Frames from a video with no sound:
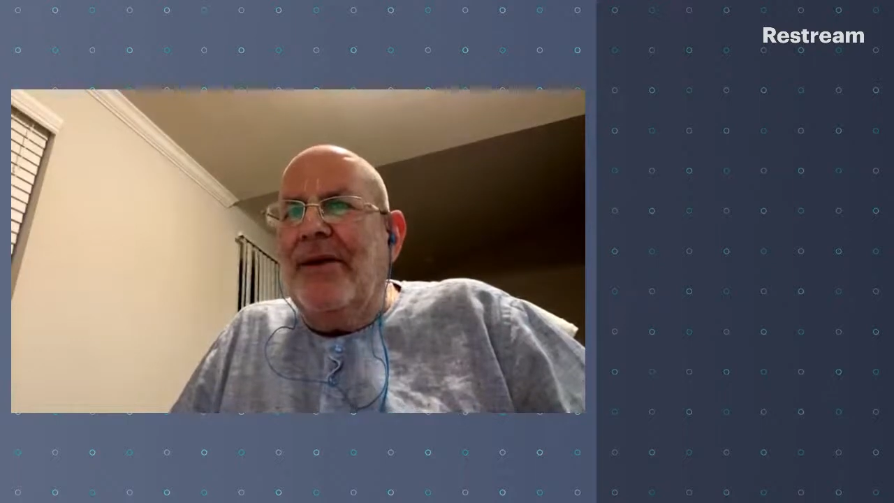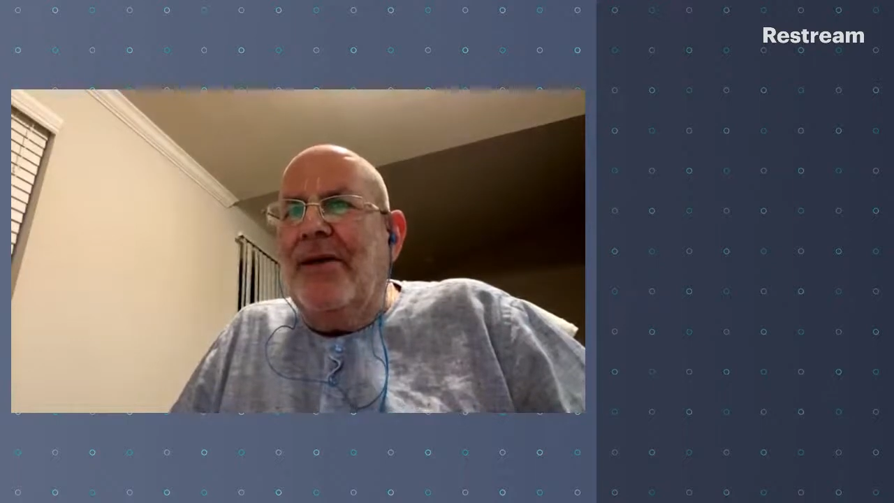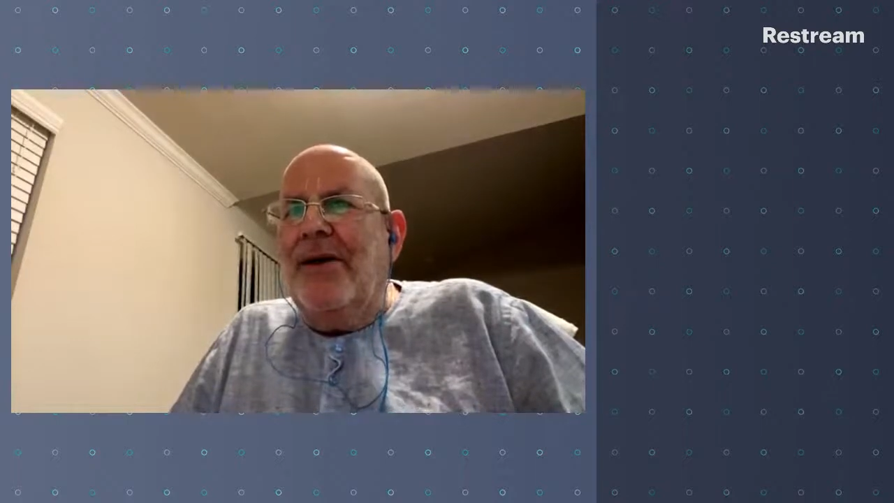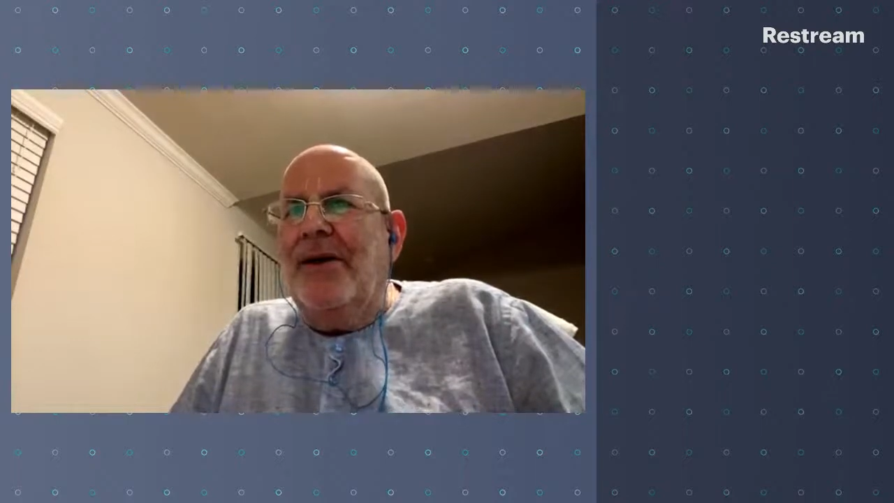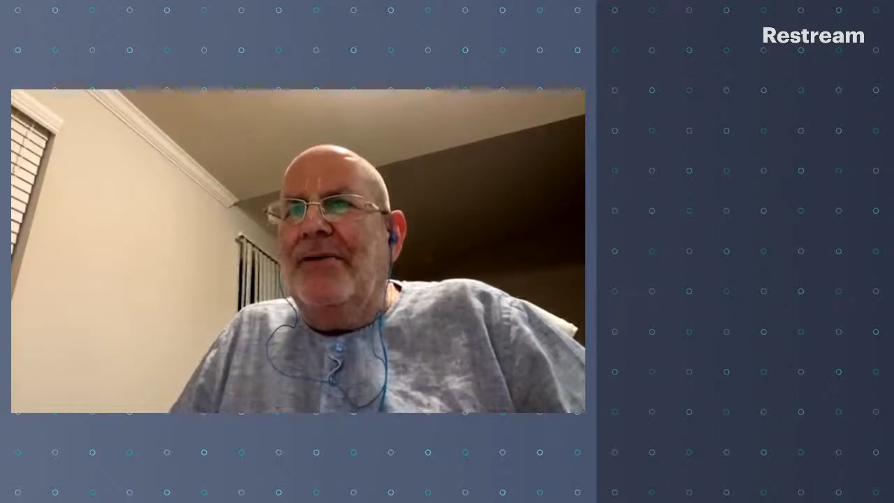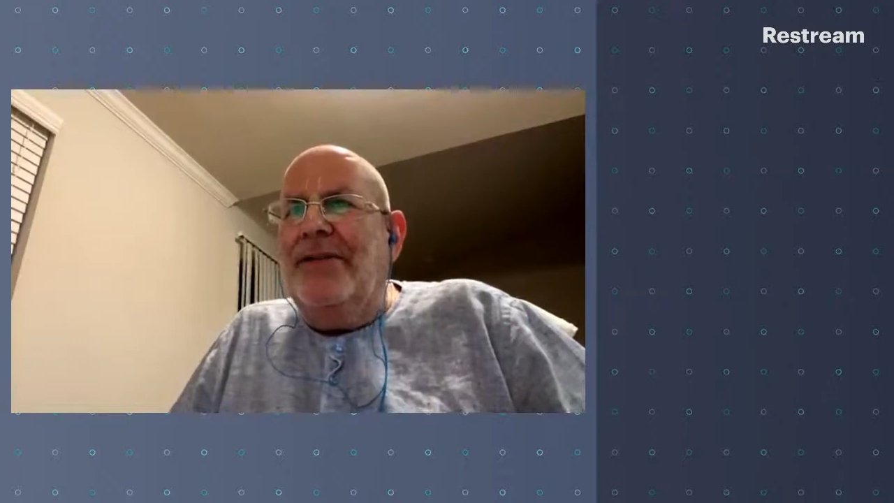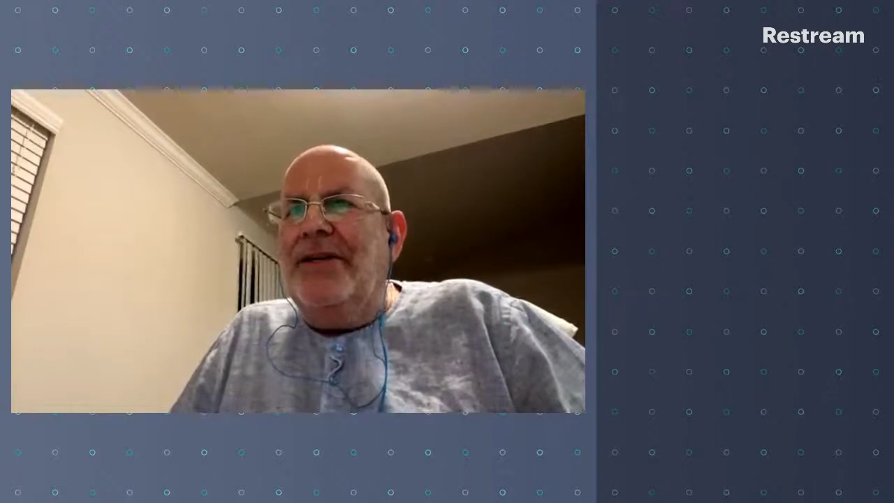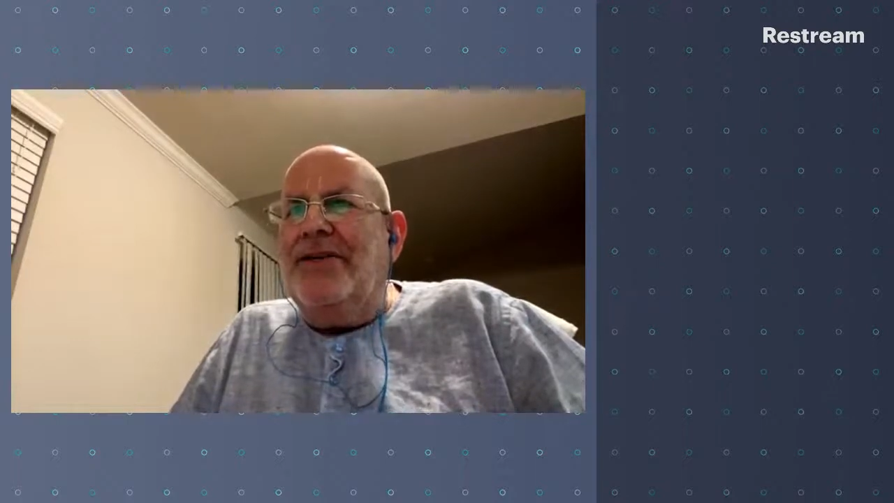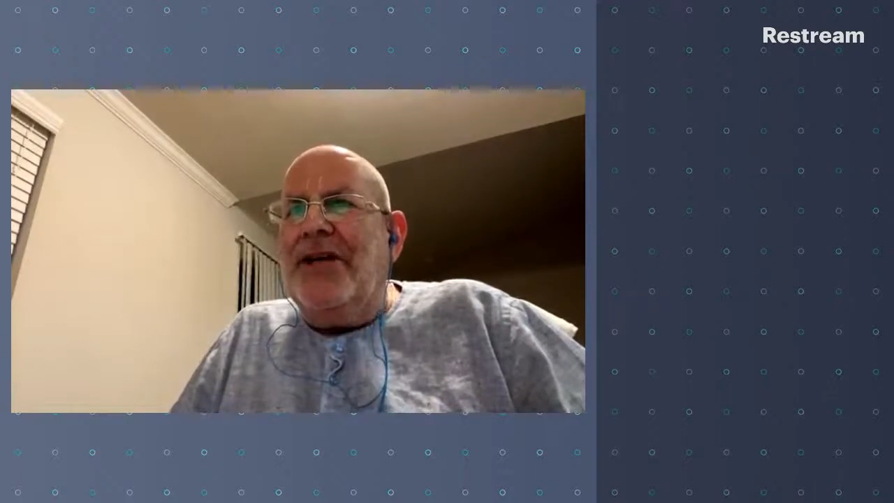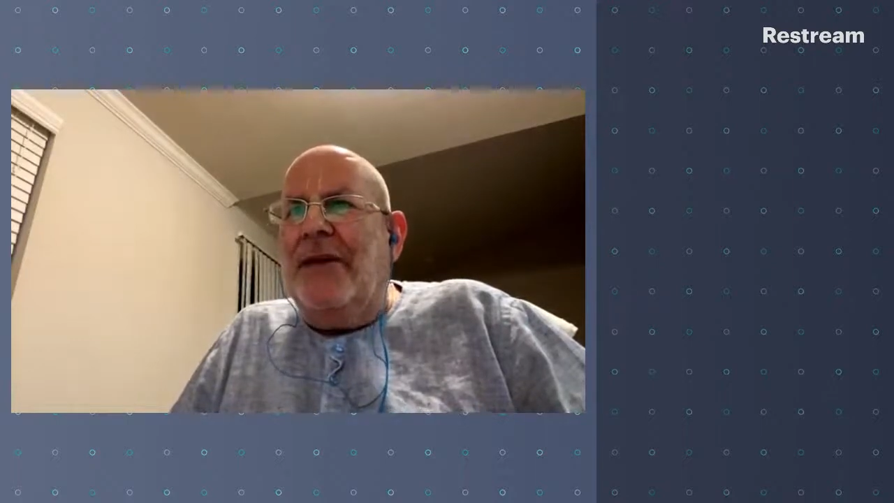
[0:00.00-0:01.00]
All of
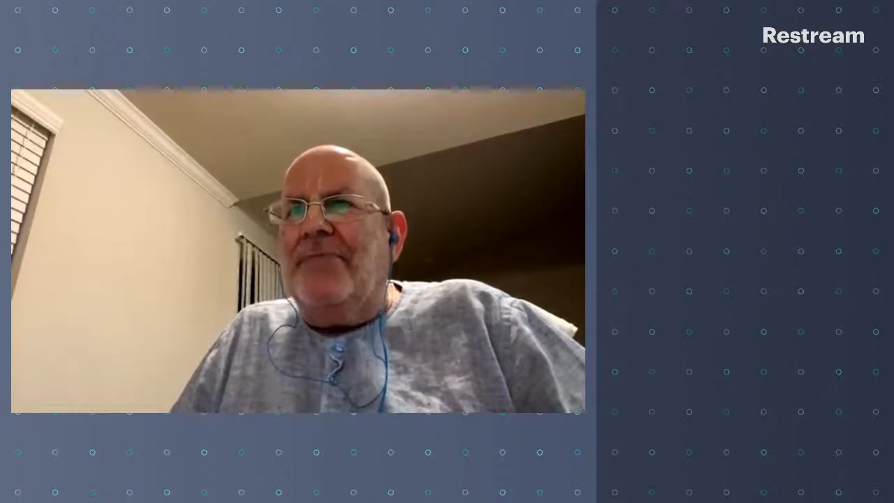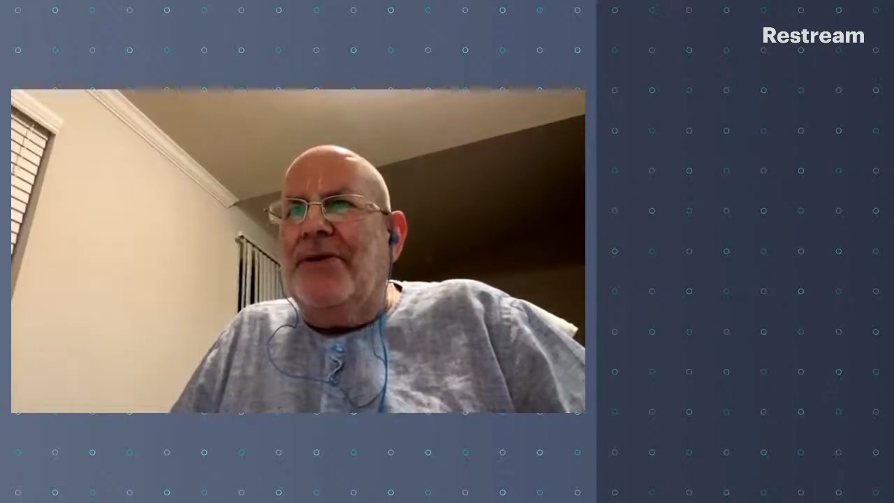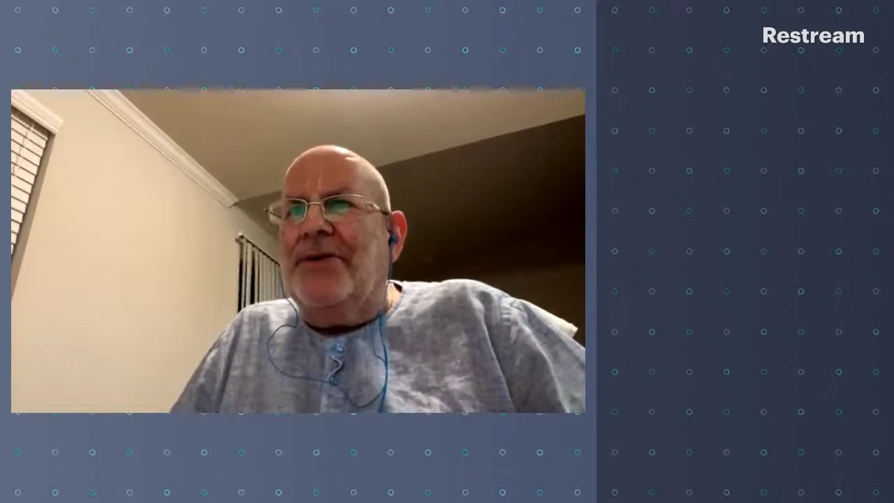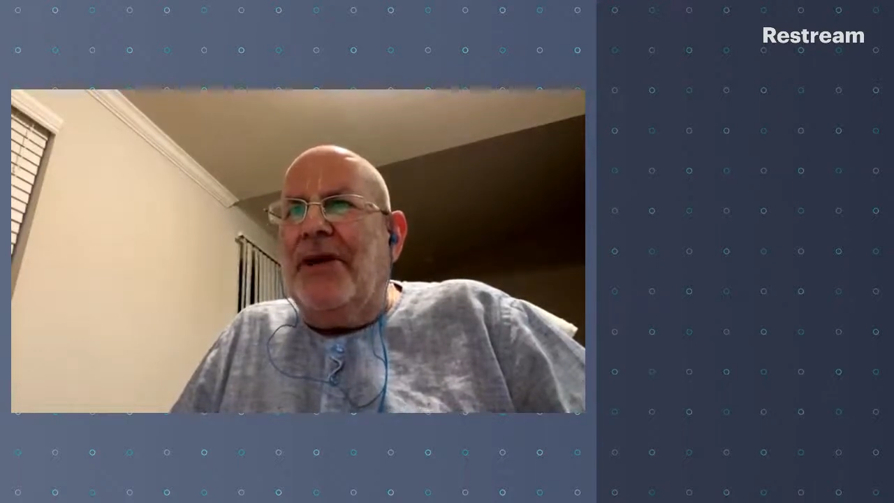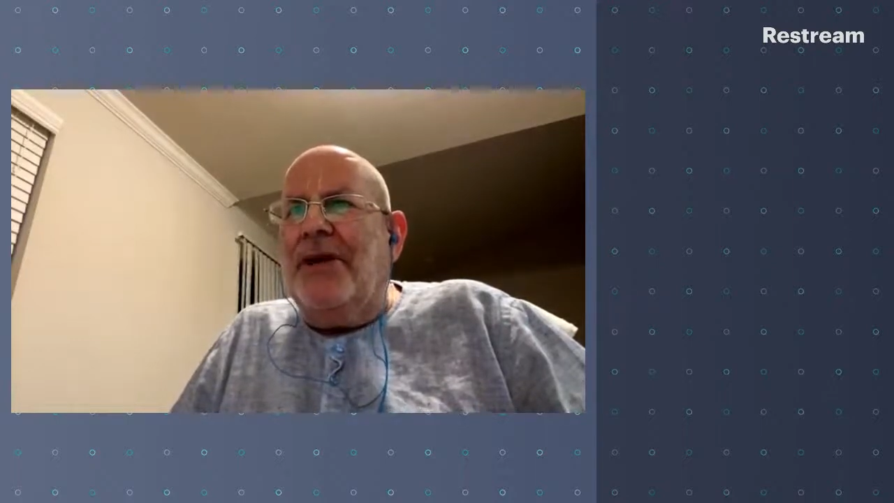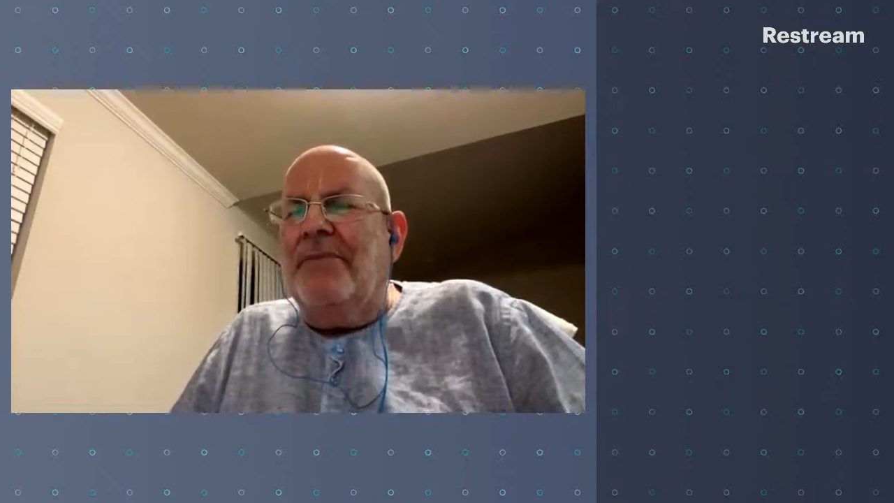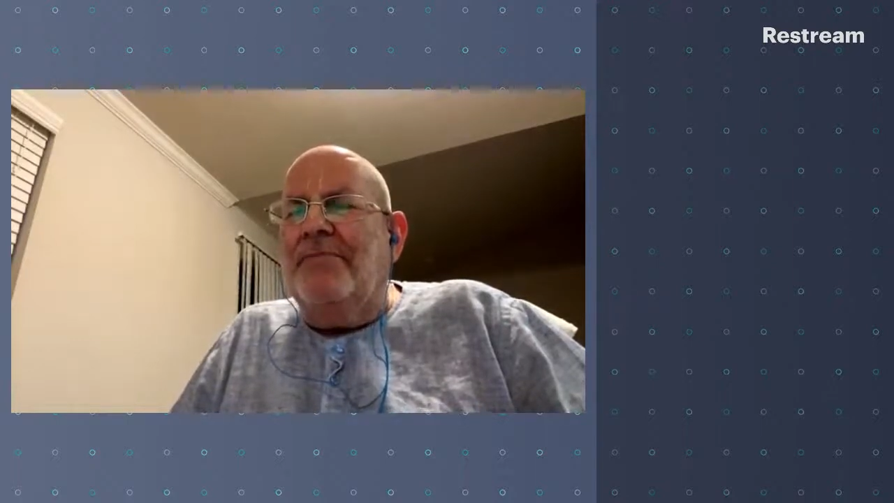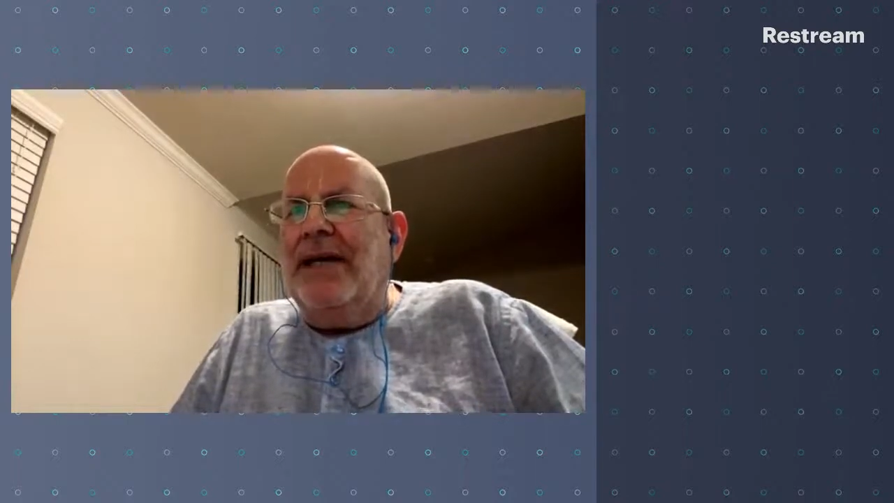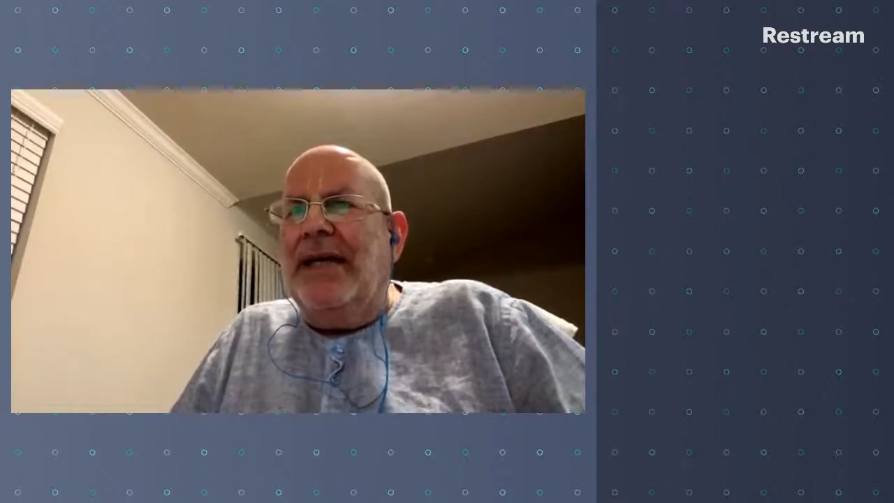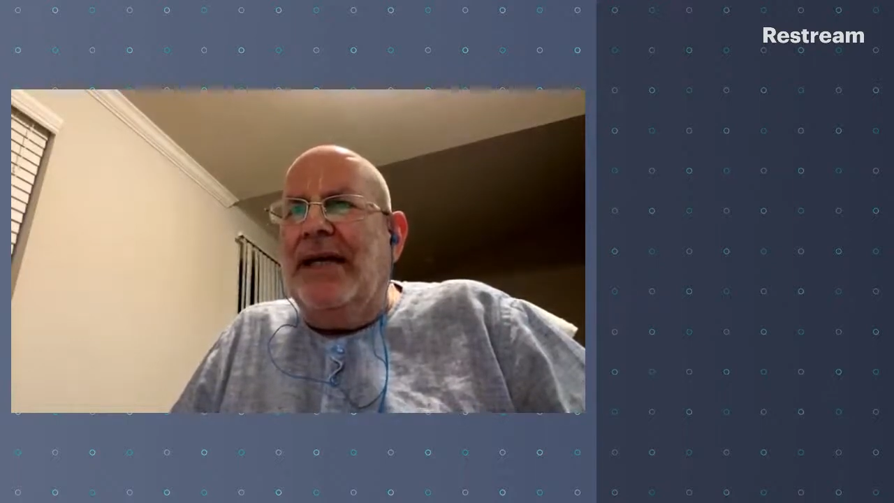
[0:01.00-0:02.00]
these chapters are
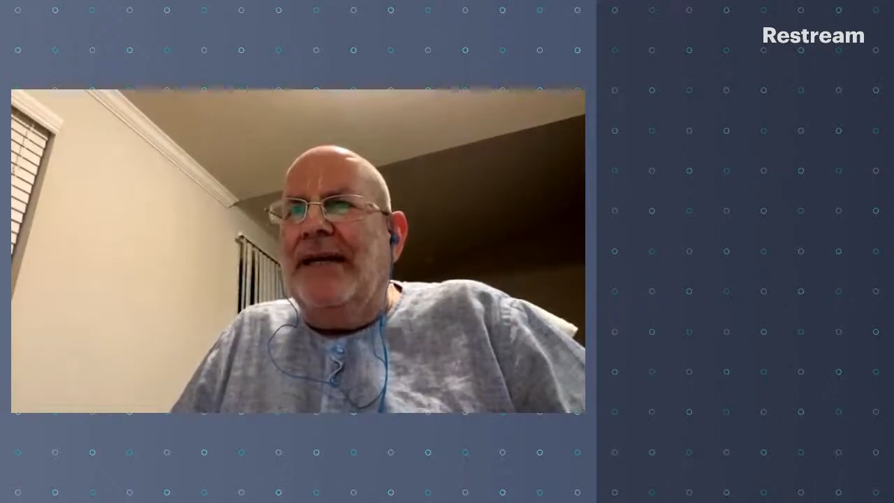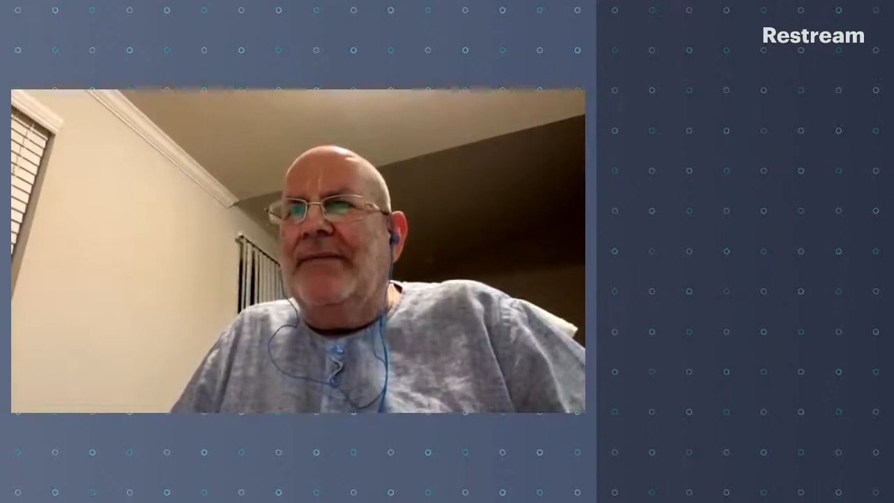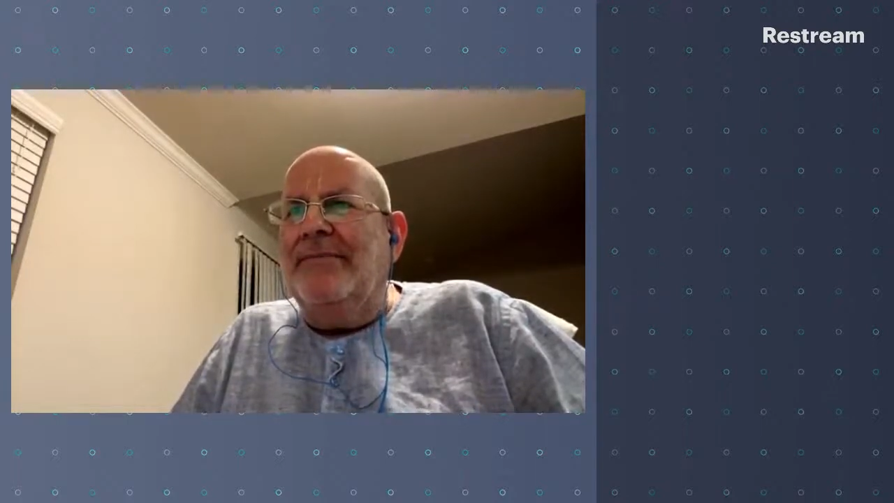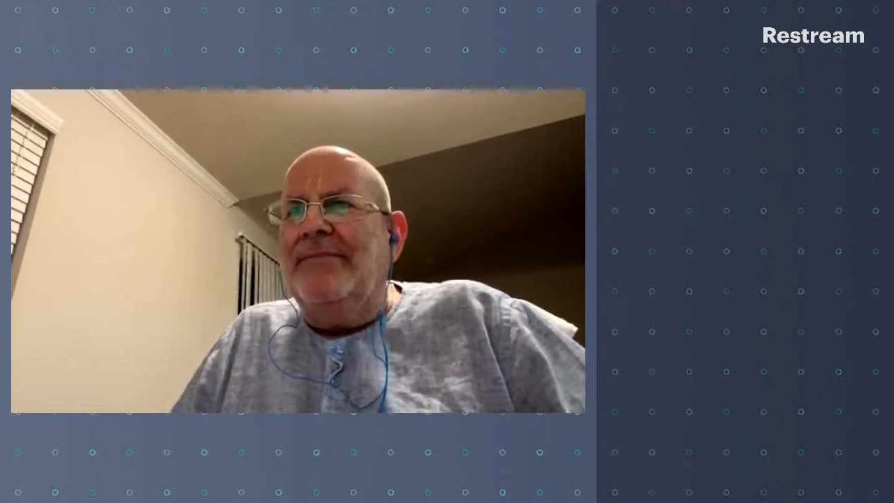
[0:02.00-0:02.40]
compelling,